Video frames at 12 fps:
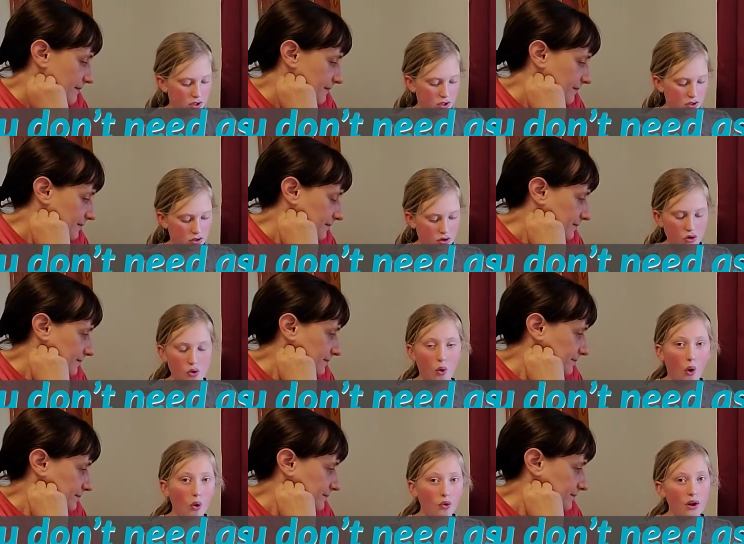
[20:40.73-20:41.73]
Speaker 1: So you
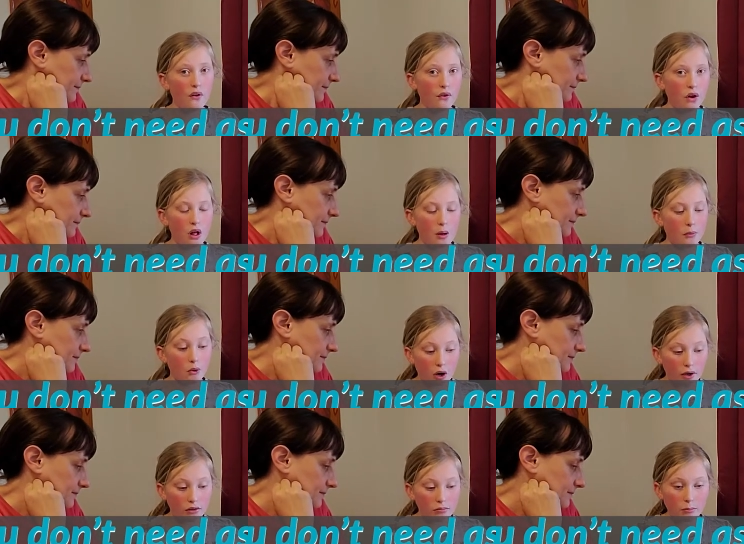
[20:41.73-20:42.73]
only fill up
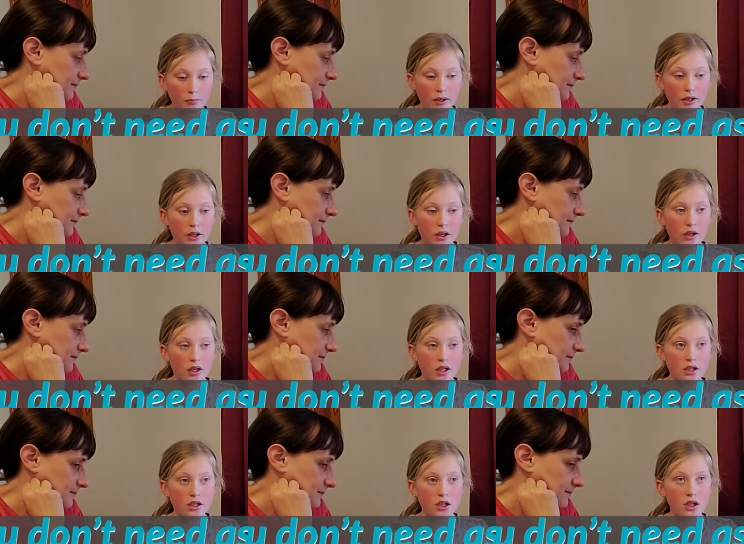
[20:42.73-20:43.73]
one
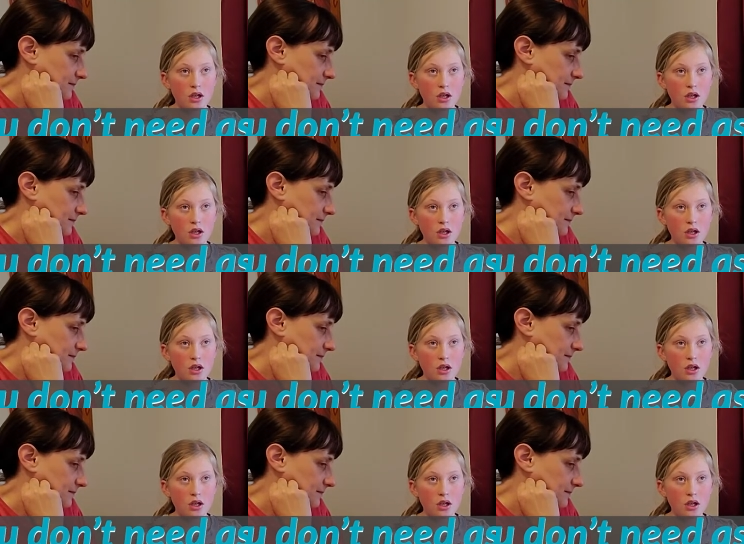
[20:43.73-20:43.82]
because,